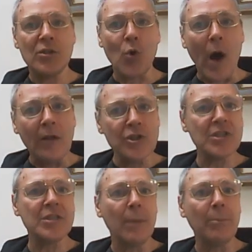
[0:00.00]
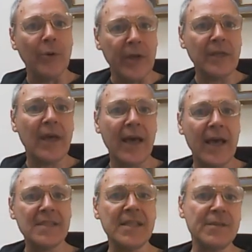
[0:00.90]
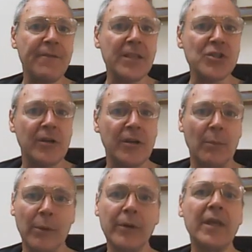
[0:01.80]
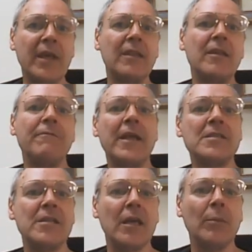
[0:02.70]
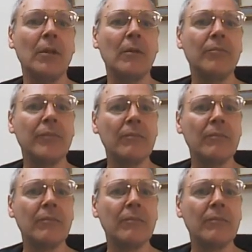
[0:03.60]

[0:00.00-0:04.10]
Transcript: so I'll just number it as its events are numbered in the events table.